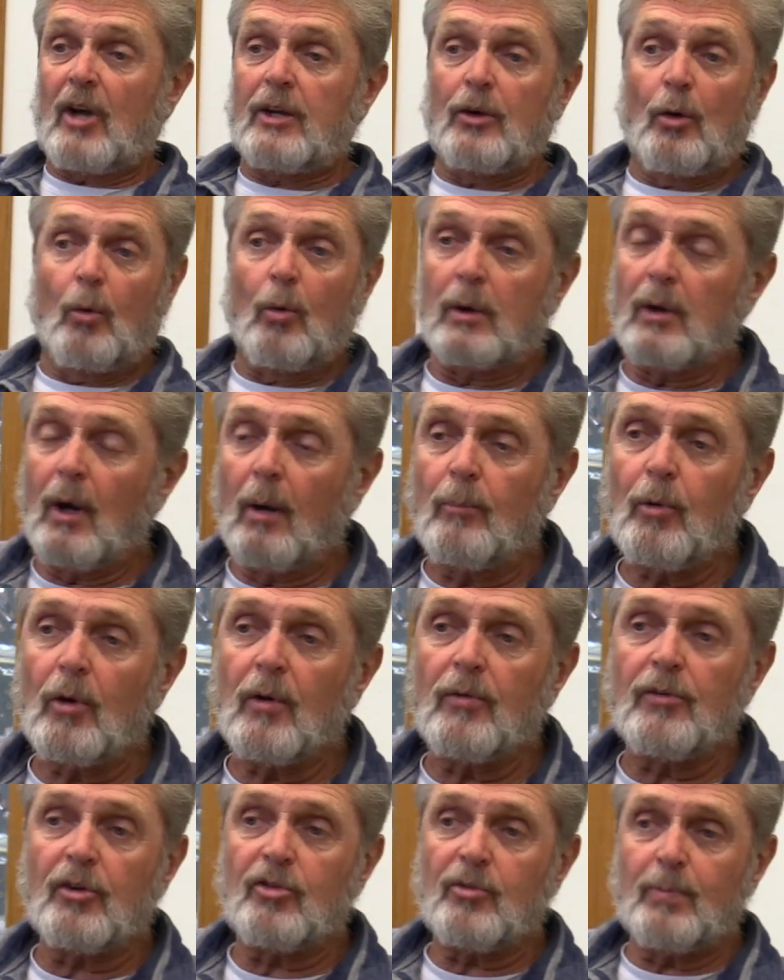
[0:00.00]
I know a number
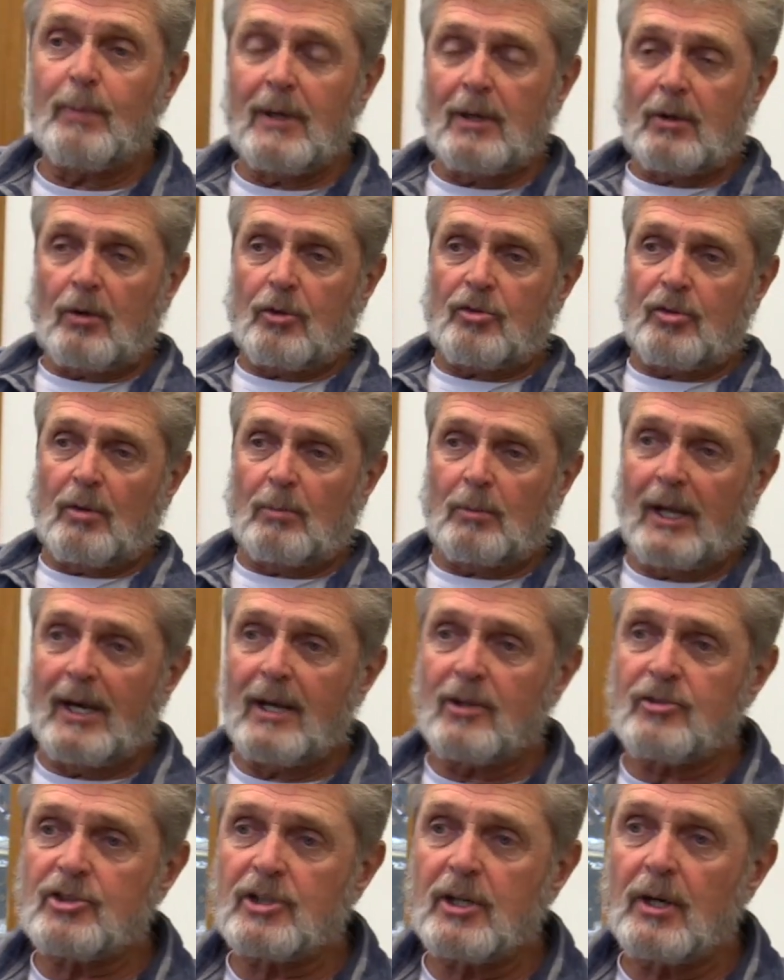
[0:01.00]
of the speakers from
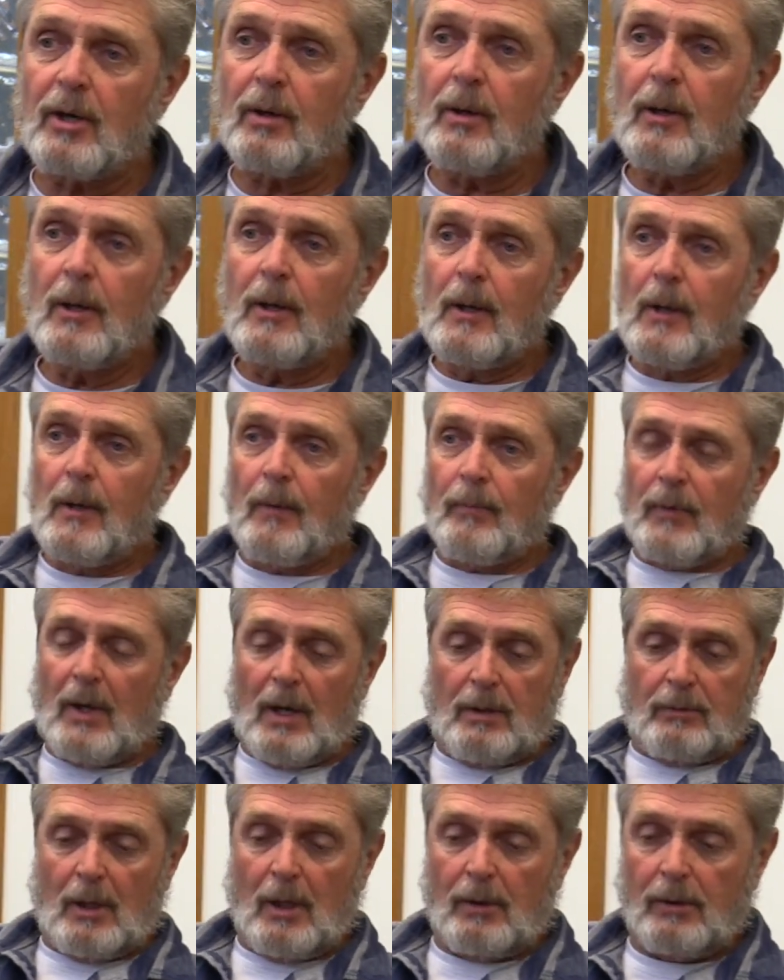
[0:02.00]
last year.
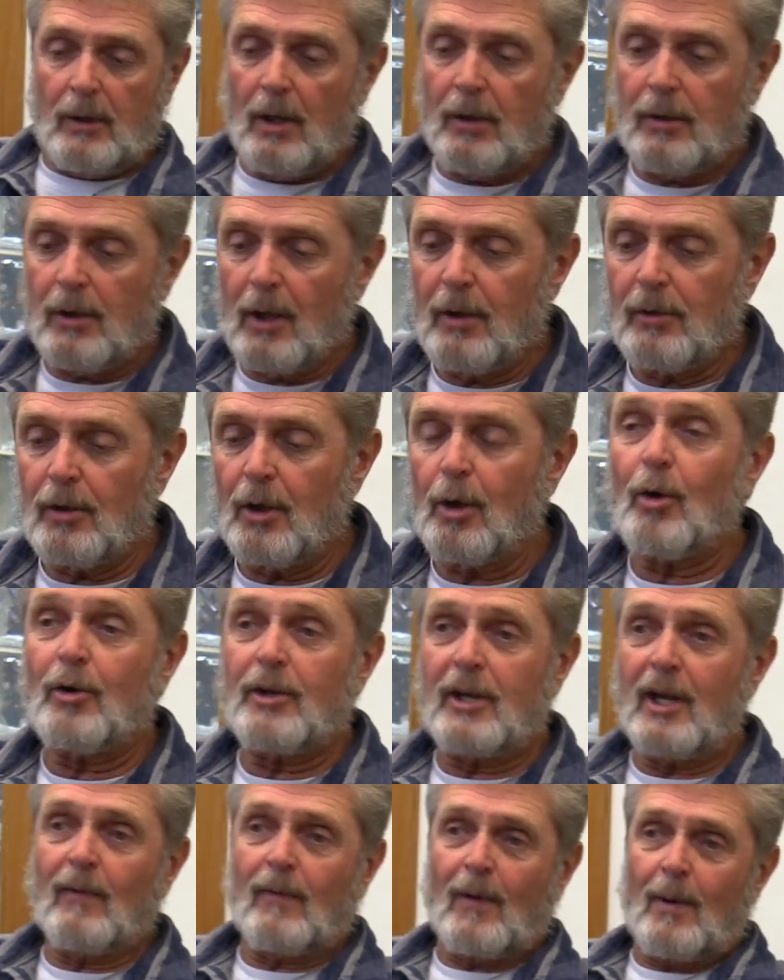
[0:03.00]

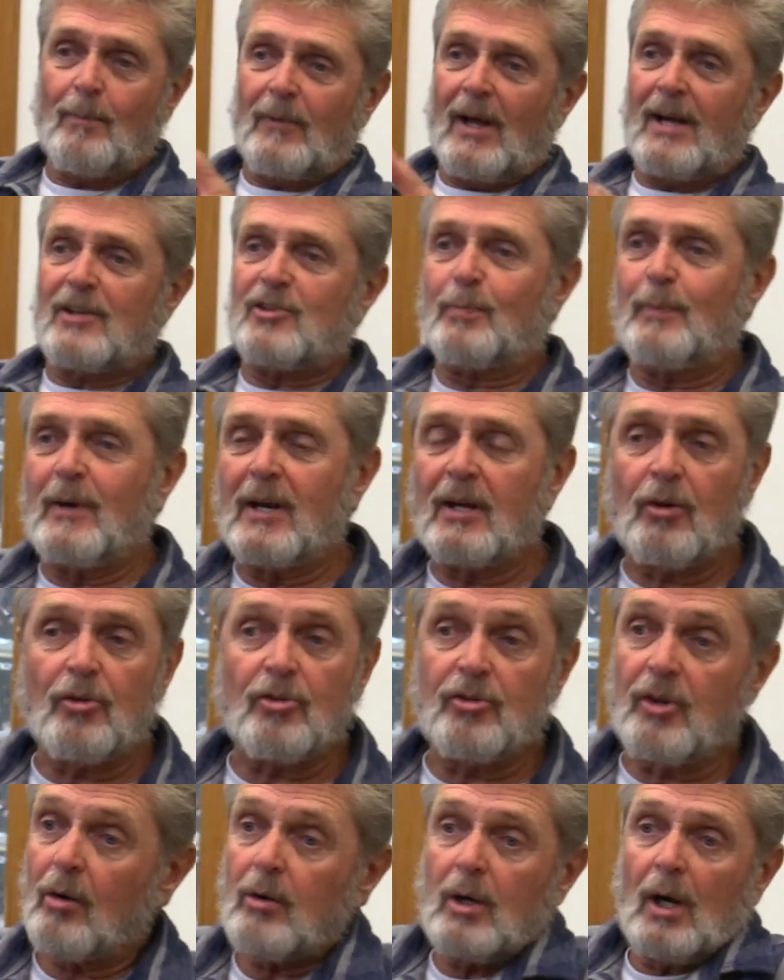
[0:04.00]
The alumni
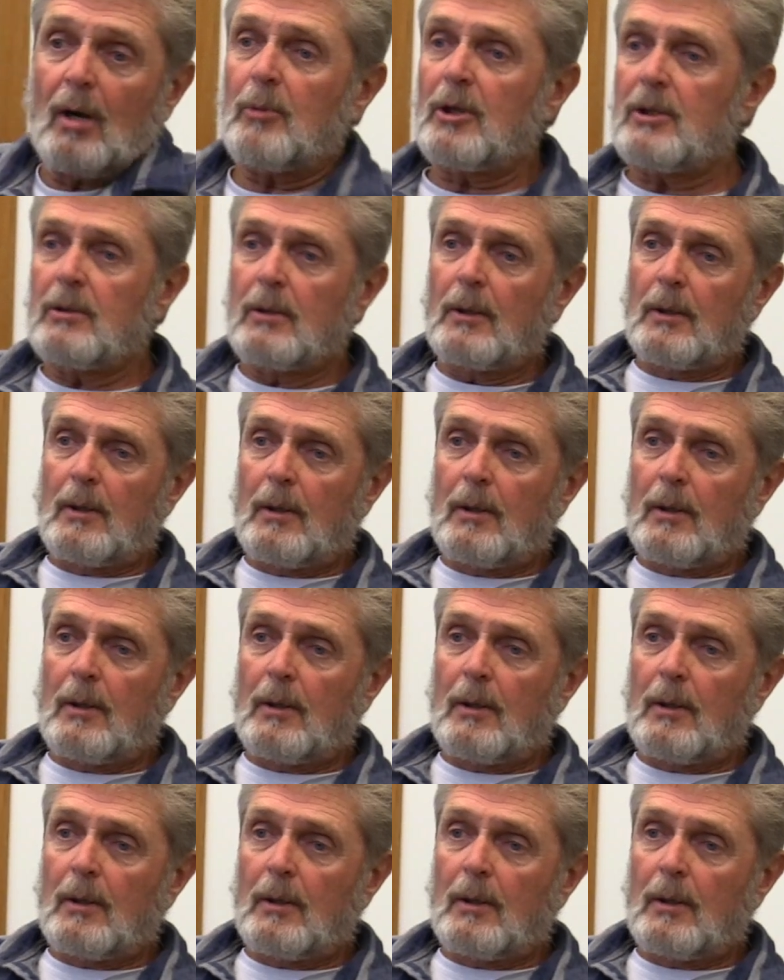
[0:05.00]
speakers, they're coming.